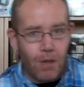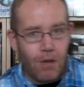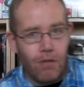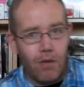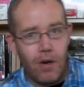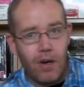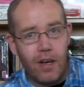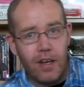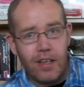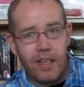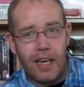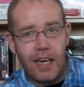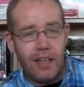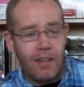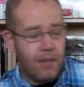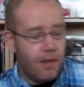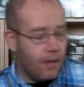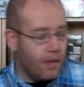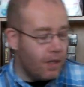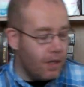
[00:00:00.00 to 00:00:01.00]
Right, okay.
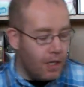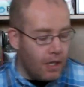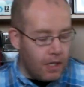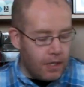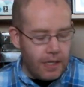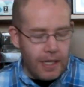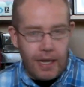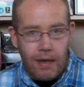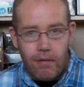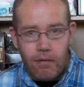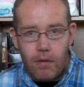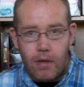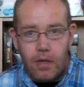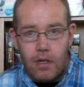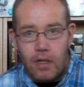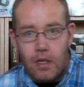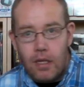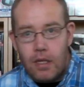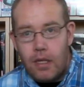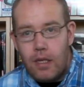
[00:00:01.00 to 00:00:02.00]
Now,
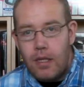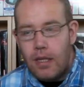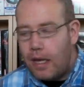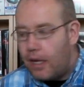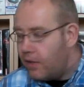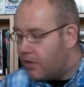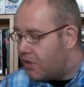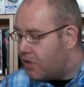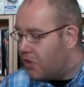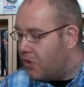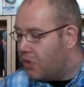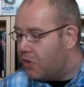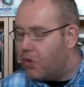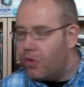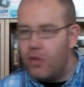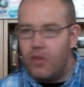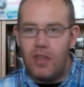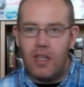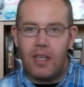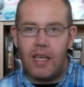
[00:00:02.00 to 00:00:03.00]
onto
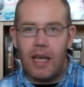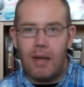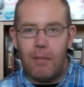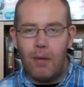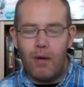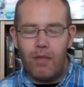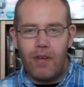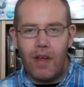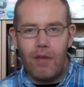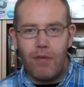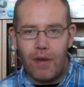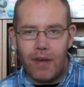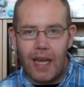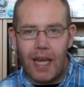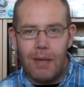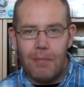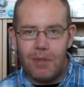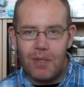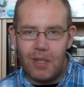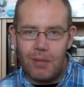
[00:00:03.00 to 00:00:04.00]
my favourite
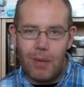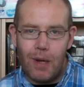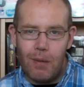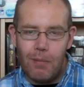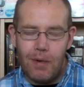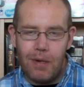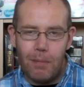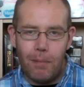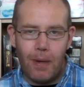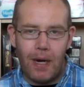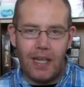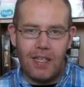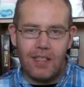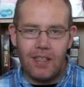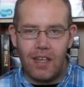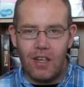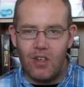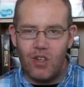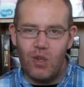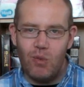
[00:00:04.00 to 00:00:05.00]
games at the moment,
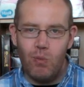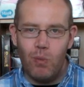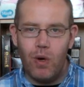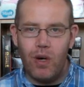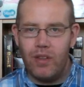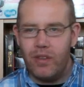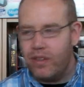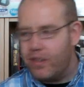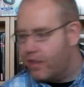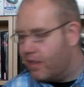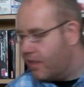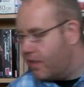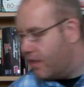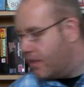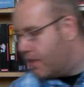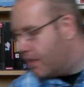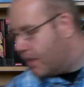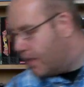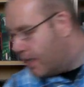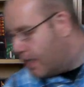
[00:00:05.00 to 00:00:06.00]
PlayStation 1.
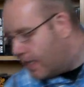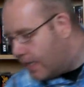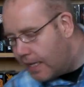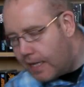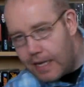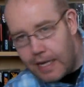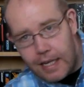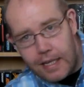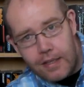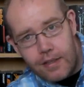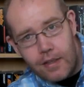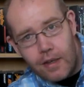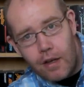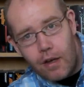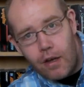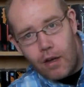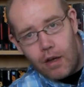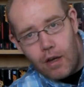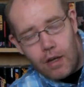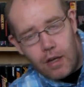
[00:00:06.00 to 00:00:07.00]
And
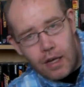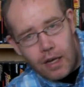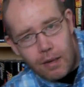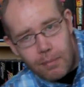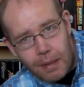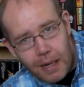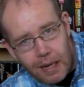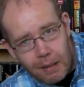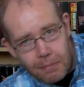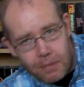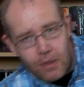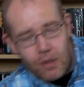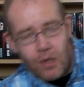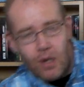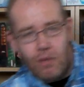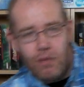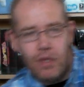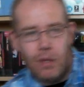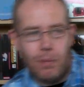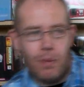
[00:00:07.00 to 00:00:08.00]
I'm absolutely
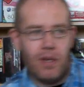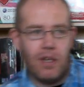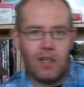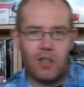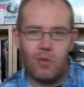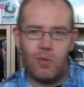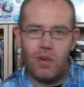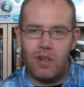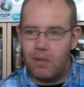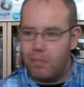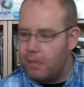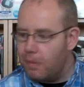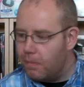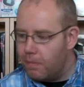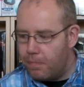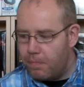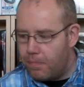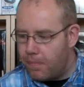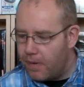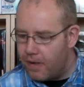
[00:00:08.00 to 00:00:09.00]
loving the PS1.
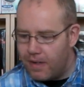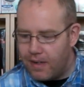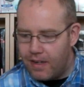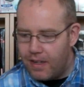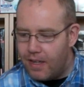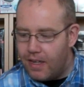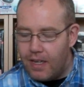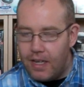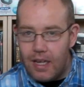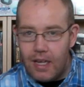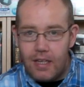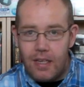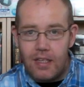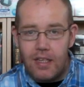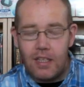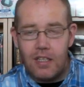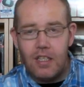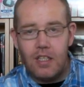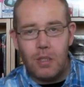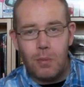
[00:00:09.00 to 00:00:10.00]

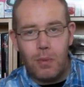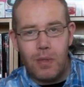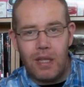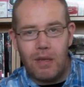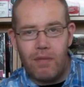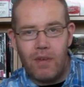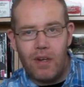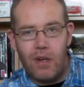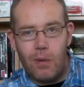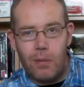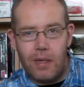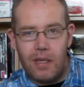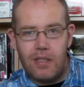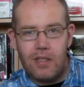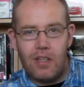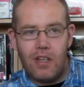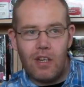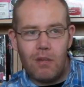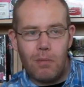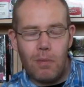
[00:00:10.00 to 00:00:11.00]
since I put that video up
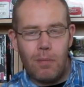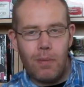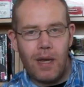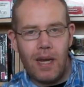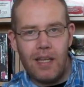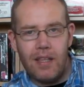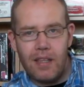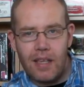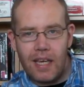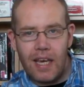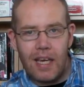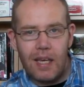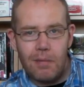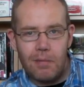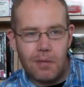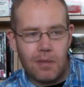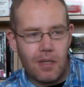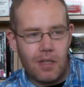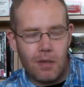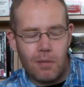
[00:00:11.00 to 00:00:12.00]
yesterday, I've been playing the
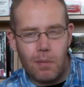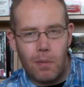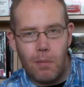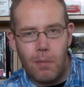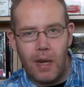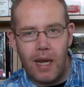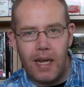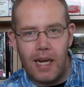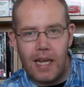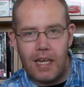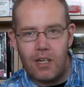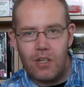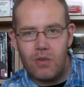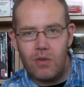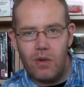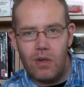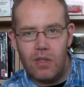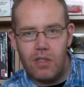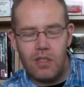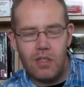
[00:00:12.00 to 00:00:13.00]
games, and I've been playing
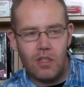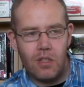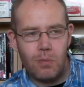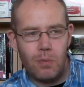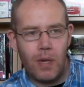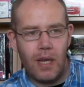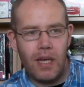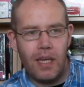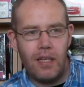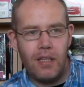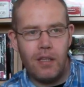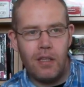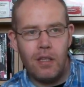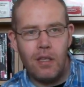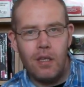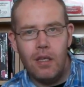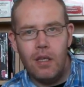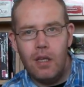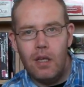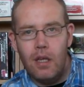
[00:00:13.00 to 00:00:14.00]
Asteroids, and what
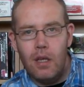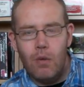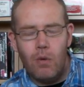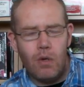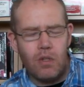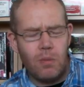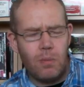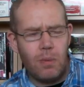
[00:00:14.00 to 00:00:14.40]
was I